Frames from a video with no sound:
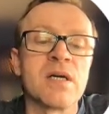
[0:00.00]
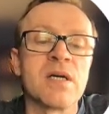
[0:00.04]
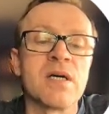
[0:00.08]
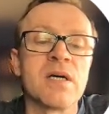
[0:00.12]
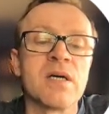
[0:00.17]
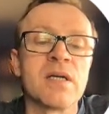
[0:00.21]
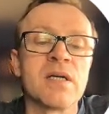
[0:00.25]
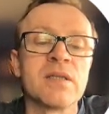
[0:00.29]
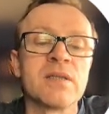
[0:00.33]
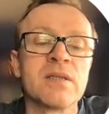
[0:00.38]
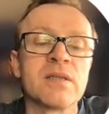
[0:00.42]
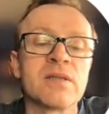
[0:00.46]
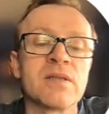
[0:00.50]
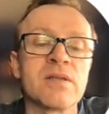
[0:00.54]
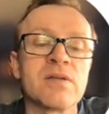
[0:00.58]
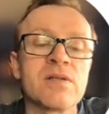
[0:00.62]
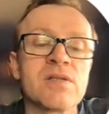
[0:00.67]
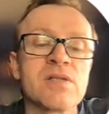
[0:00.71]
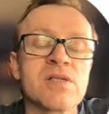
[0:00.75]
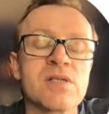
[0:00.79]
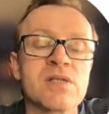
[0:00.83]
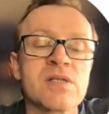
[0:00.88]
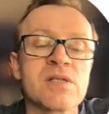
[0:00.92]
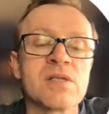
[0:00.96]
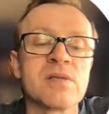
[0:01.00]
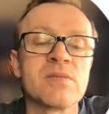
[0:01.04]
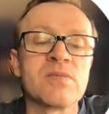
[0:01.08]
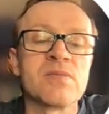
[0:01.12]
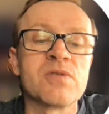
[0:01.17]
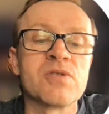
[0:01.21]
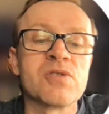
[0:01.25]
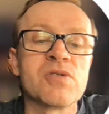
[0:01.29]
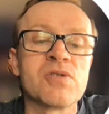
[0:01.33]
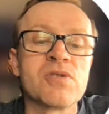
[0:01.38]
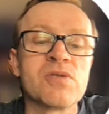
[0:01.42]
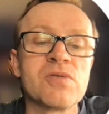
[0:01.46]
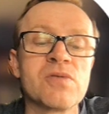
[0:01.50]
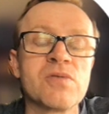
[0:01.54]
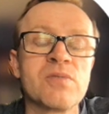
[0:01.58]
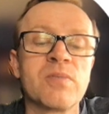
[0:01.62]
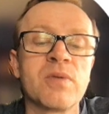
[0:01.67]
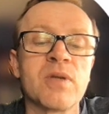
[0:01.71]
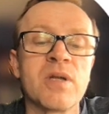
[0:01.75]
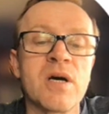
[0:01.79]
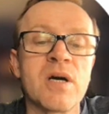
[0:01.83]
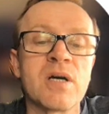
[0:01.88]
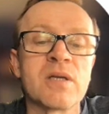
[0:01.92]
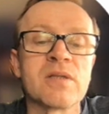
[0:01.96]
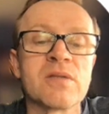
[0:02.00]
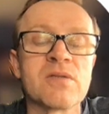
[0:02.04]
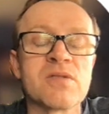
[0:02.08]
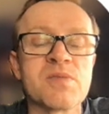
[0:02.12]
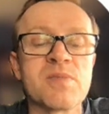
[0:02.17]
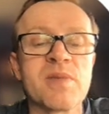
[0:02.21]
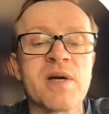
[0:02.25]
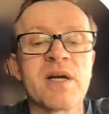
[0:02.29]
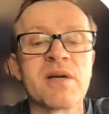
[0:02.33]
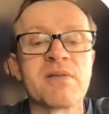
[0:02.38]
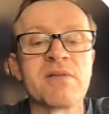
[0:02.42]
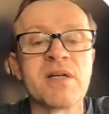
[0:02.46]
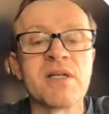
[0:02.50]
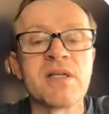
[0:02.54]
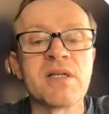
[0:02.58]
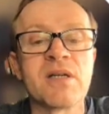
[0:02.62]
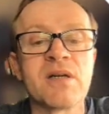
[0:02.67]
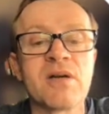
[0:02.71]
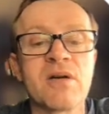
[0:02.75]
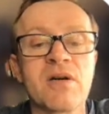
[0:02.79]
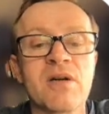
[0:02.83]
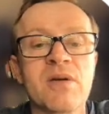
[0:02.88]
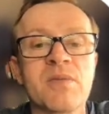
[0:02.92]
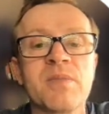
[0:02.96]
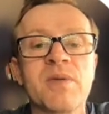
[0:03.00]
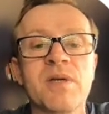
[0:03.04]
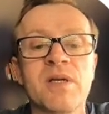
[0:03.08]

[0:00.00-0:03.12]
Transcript: to block those migrating carp and remove them.